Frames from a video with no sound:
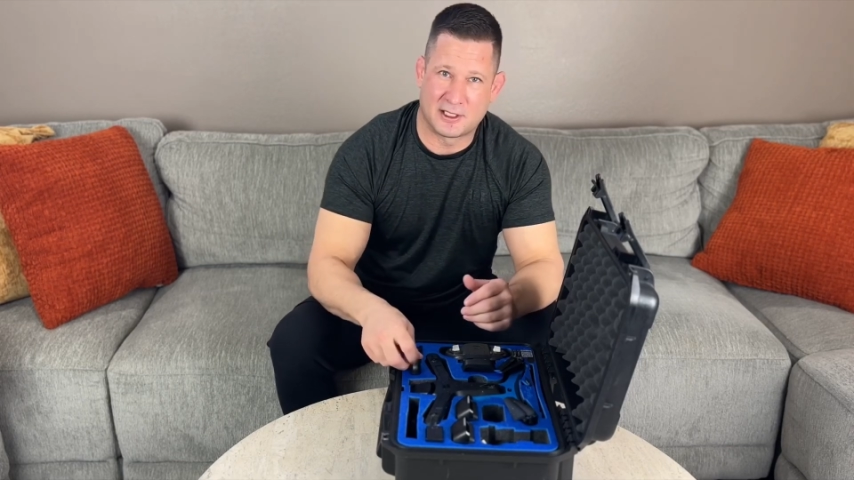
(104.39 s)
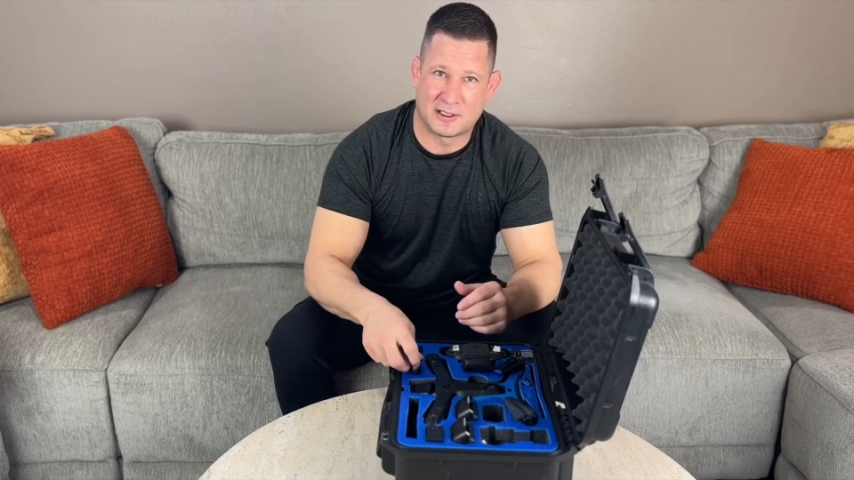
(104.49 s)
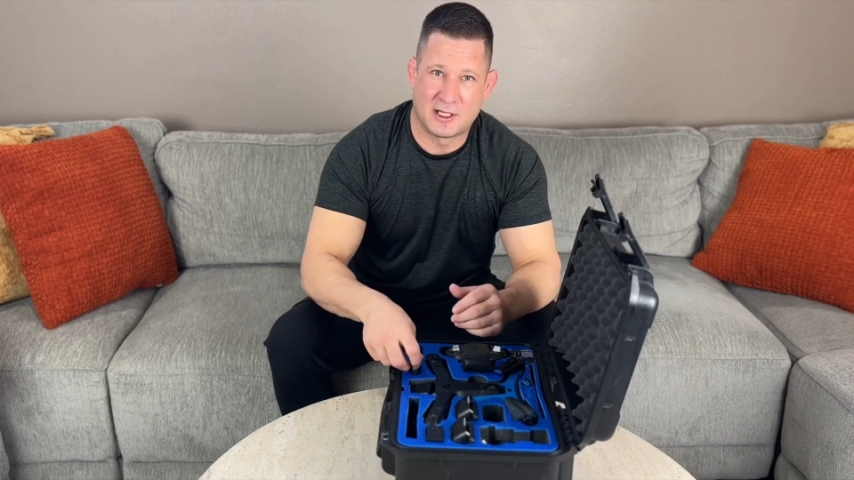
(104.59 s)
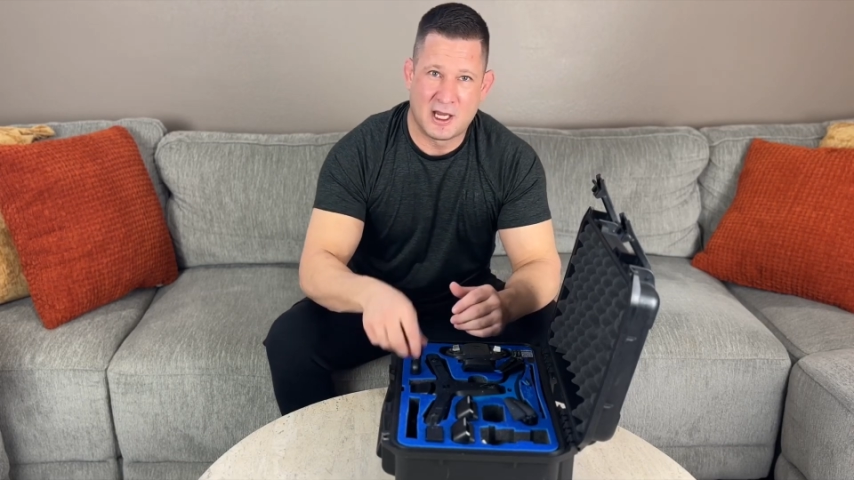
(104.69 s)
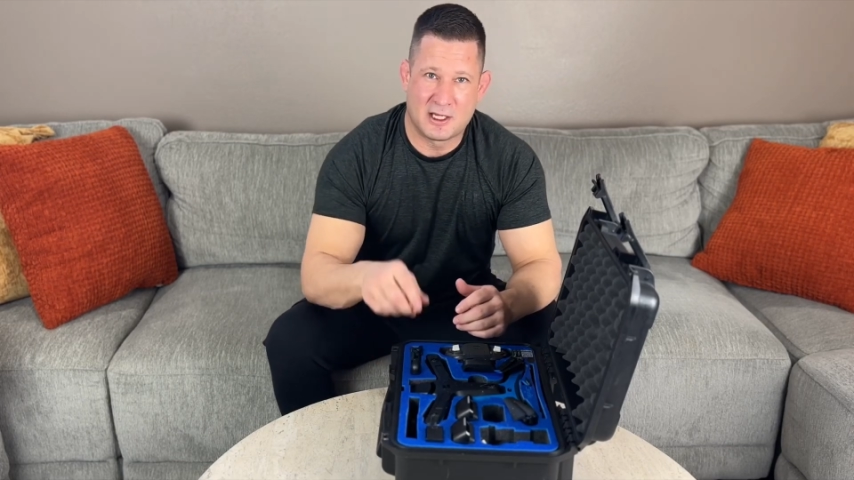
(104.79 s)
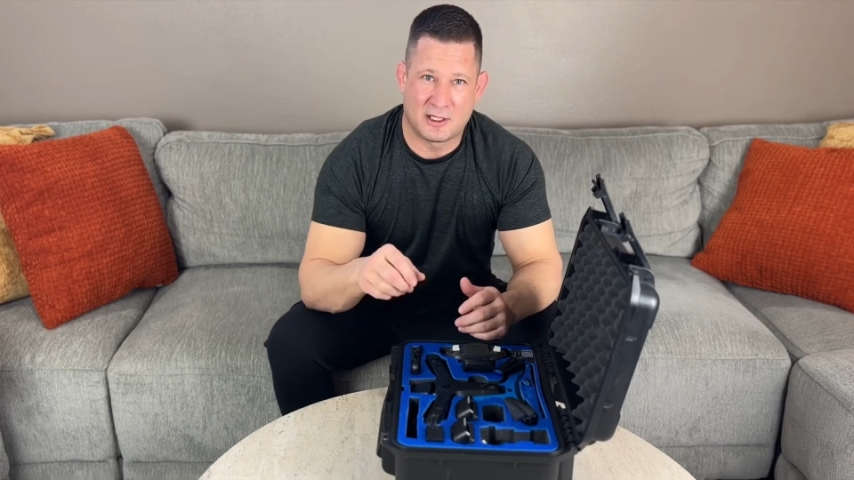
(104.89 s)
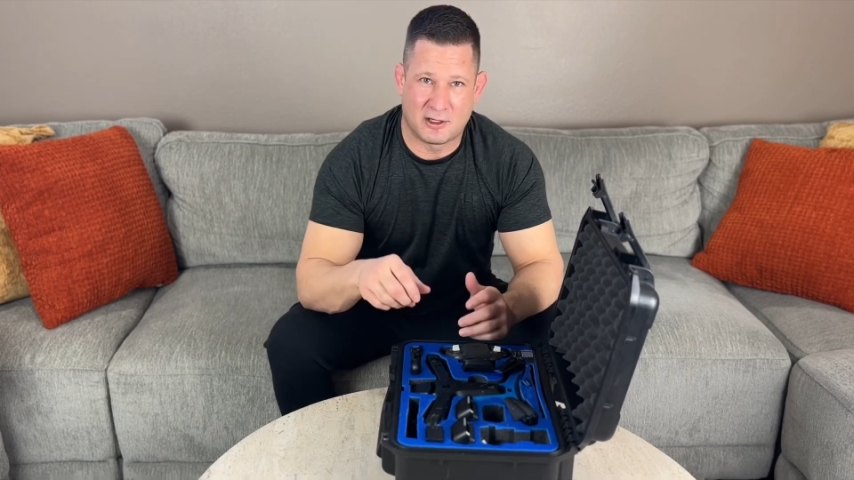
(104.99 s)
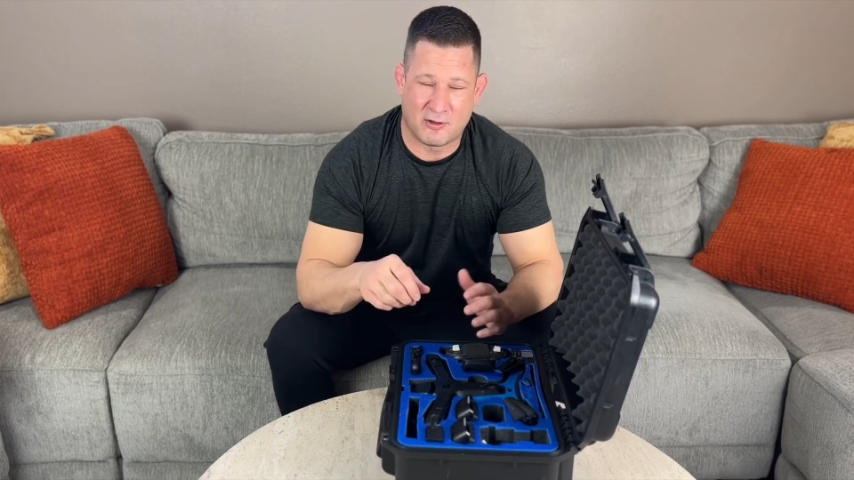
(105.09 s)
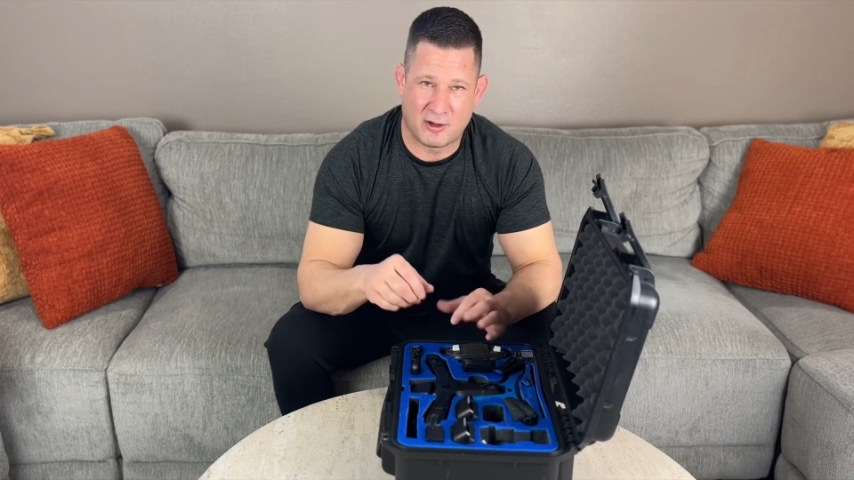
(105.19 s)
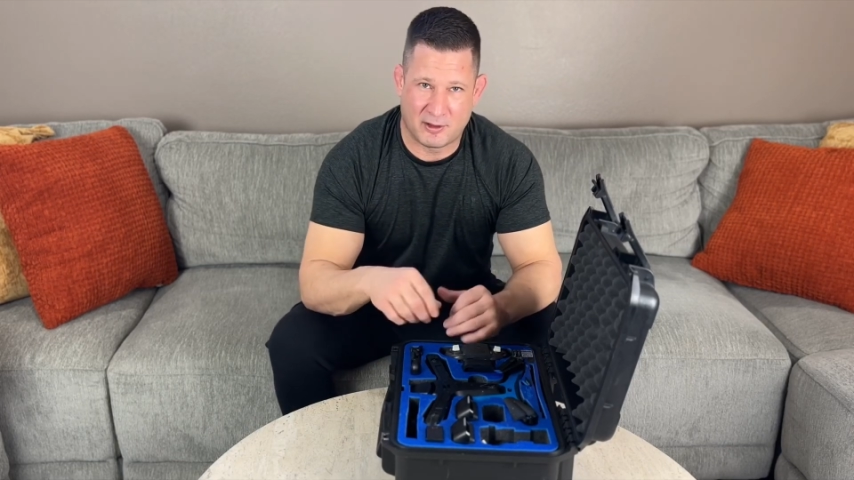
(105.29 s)
And you
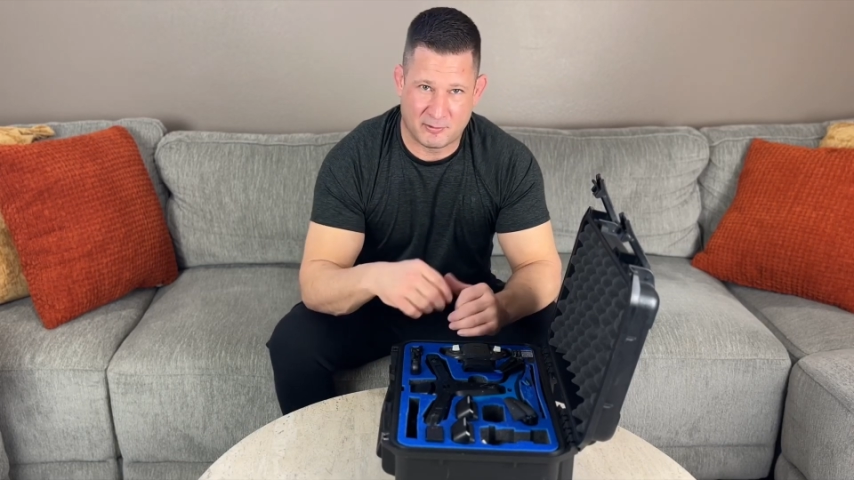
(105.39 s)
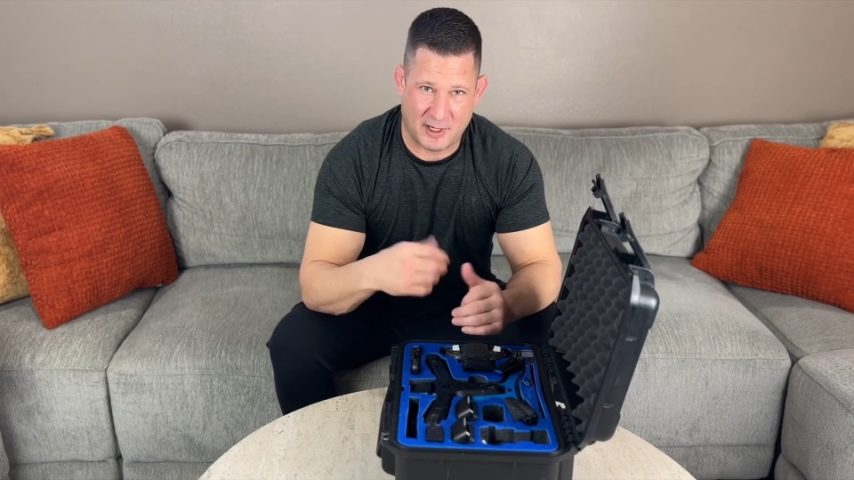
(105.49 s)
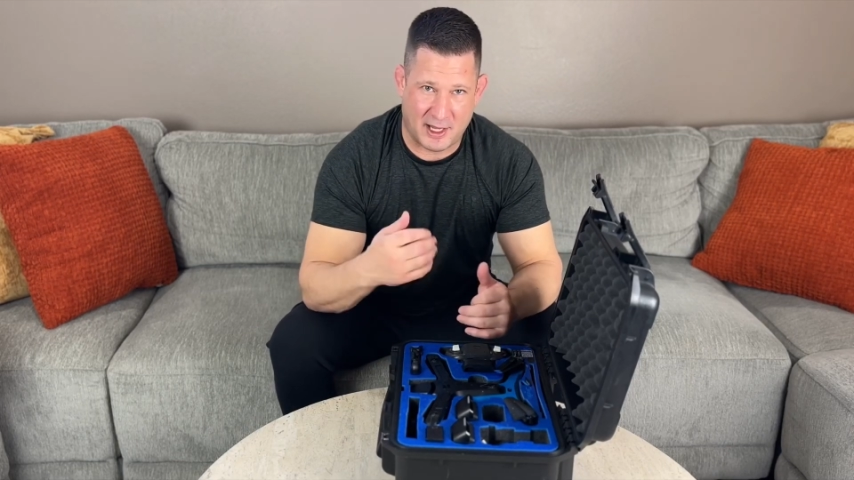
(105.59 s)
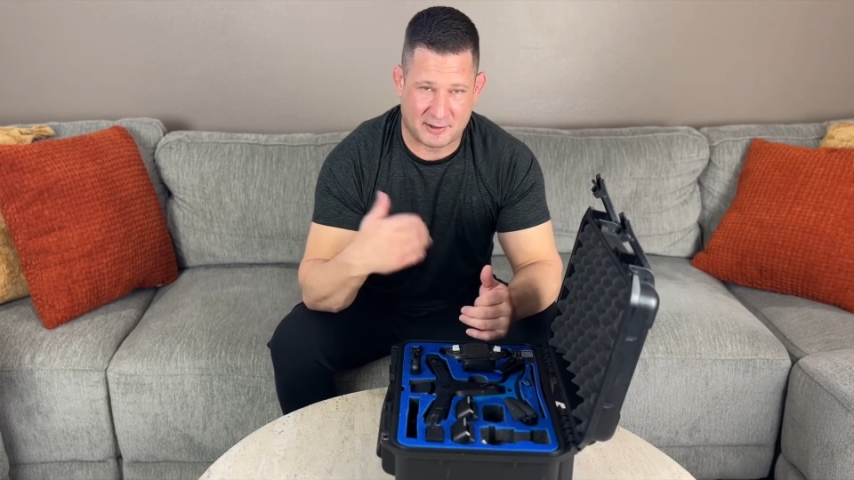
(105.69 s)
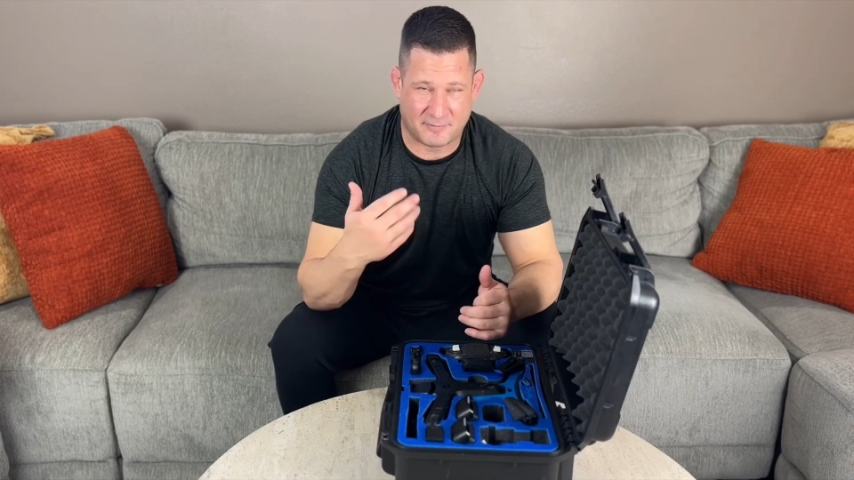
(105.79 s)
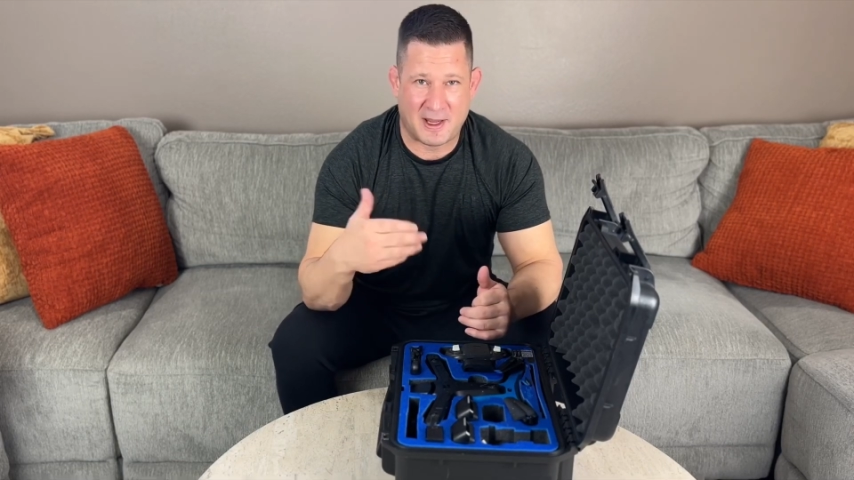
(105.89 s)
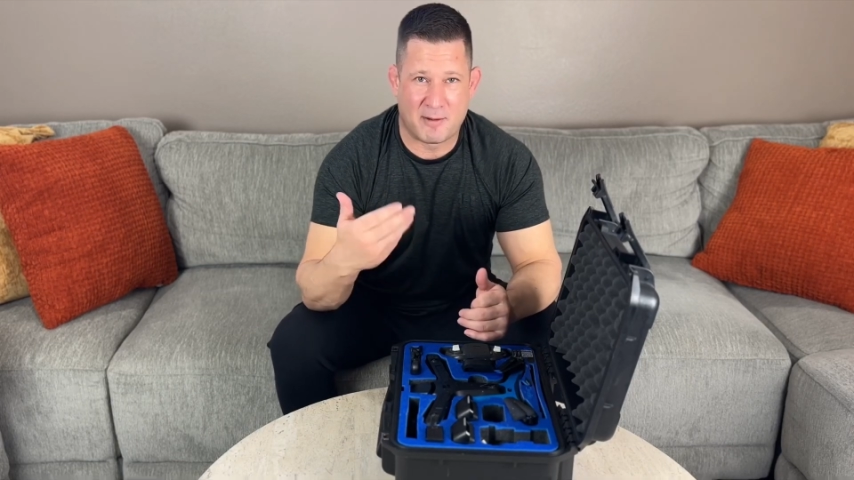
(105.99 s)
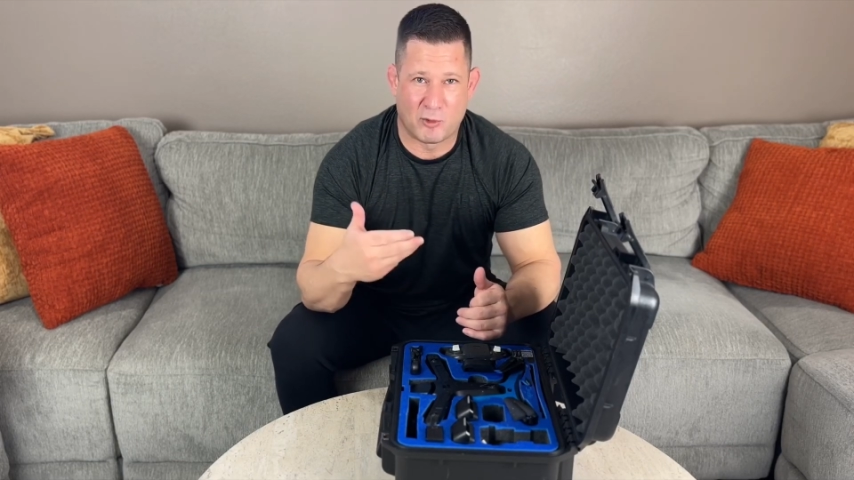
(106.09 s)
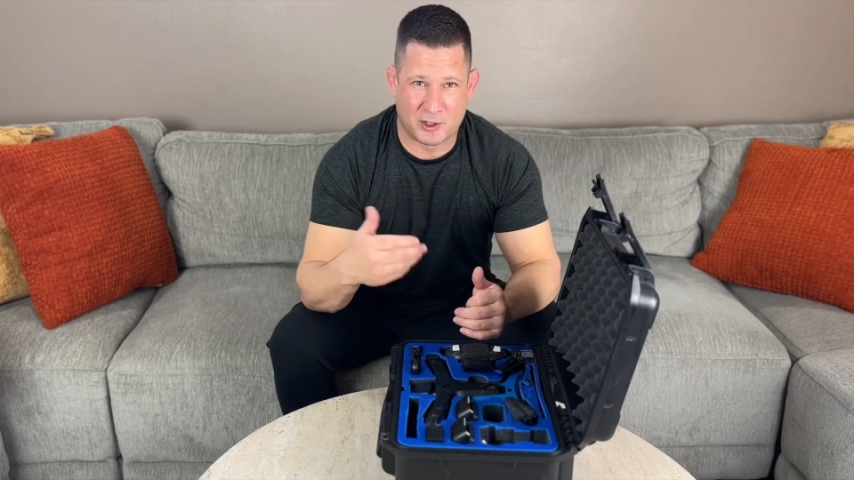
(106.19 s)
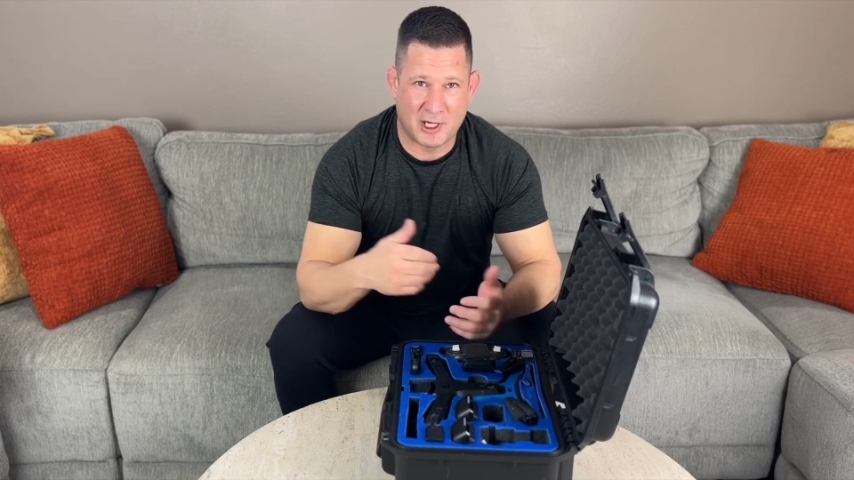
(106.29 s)
know, as I've had
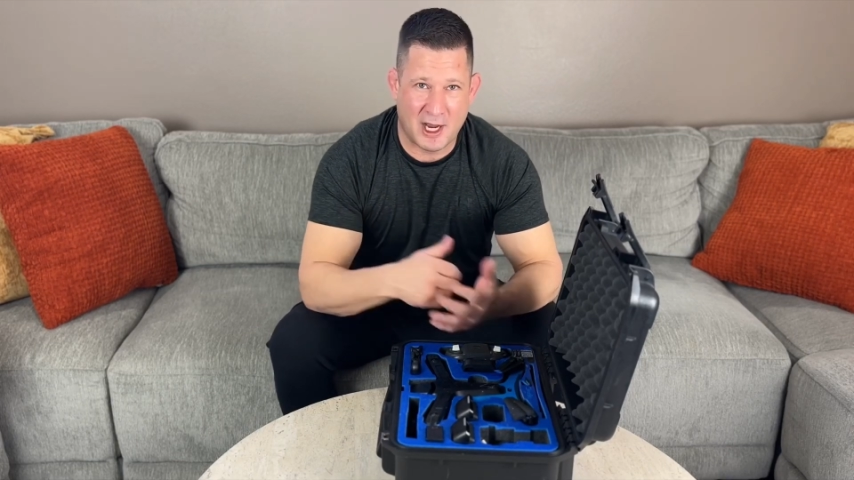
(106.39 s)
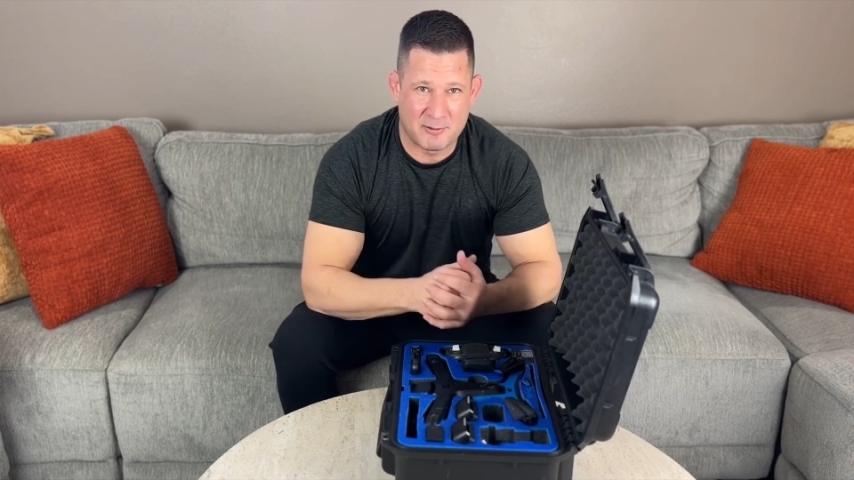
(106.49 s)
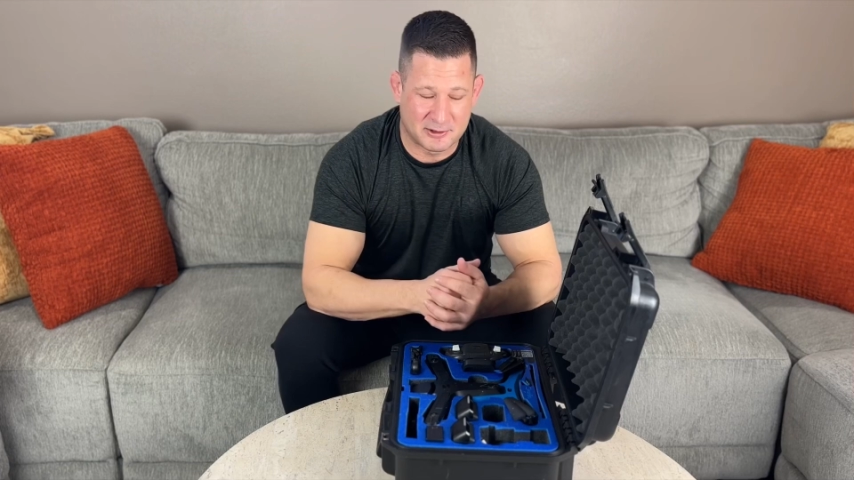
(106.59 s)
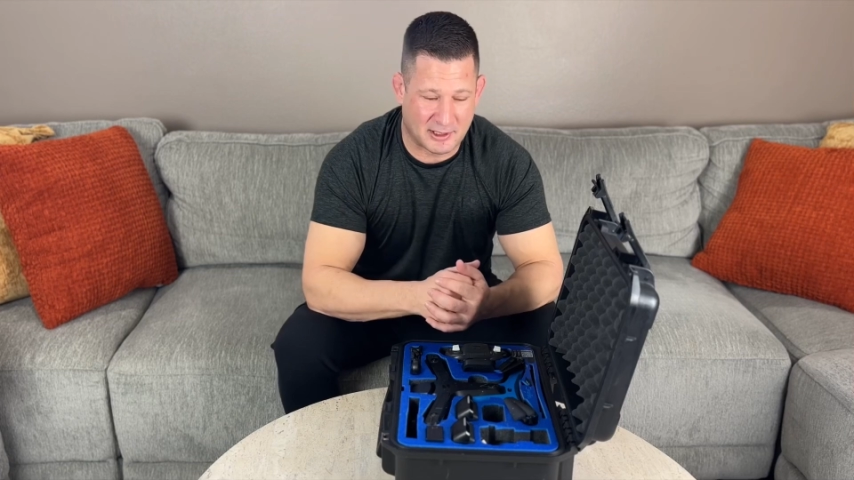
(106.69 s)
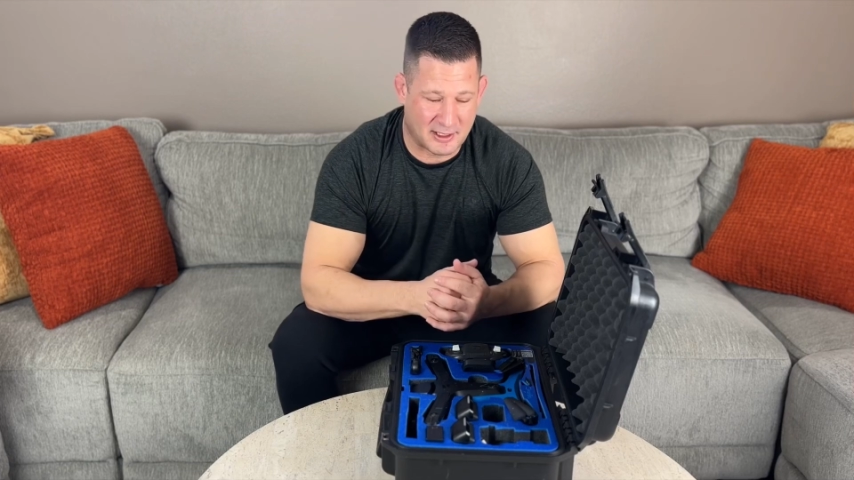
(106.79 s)
more time with it,